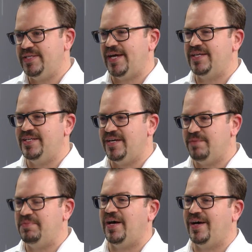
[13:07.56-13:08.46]
the idea
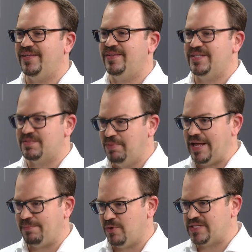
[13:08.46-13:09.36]
behind this
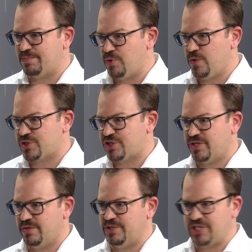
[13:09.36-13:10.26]
black box approach,
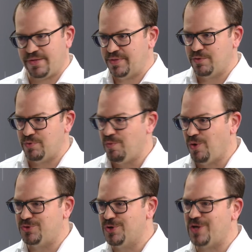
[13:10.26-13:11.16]
uh, which I think we
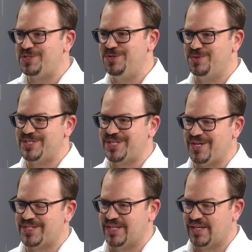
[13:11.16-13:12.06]
want to continue
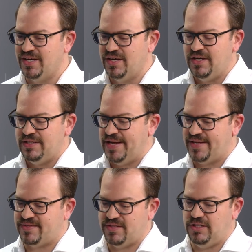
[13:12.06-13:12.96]
discussing,
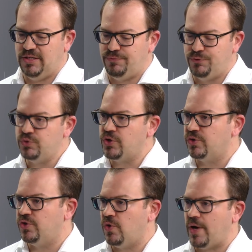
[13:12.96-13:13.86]
that if you
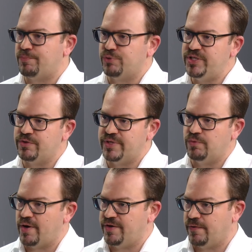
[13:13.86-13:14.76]
don't know a priori
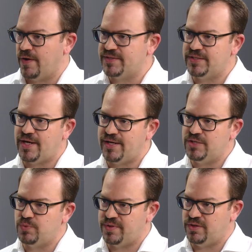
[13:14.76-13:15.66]
where your antenna
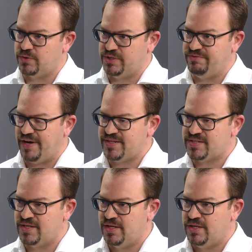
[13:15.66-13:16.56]
is within your
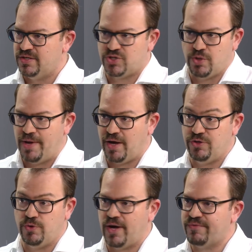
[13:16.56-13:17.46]
device, somehow
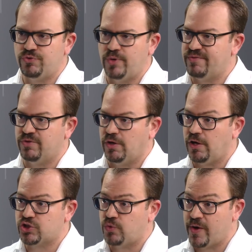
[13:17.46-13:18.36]
you have to have the
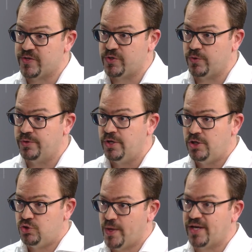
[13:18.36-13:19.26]
large quiet zone
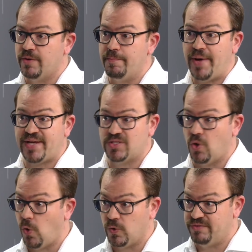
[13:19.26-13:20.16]
to encompass the
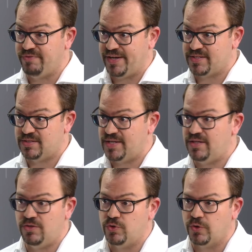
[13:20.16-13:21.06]
whole device.
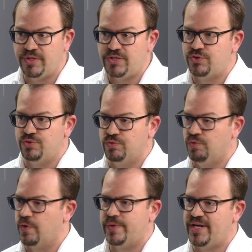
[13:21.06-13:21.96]
Then you don't need to
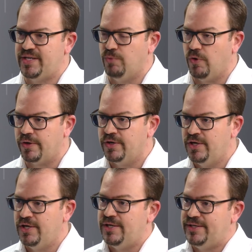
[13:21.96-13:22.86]
worry anymore
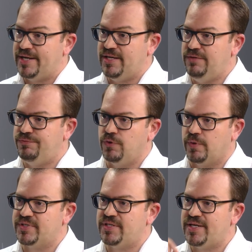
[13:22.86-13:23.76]
that if
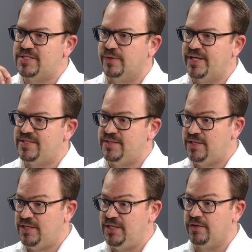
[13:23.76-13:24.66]
your antenna is located
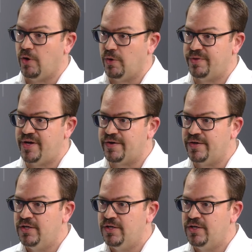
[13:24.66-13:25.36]
here or there,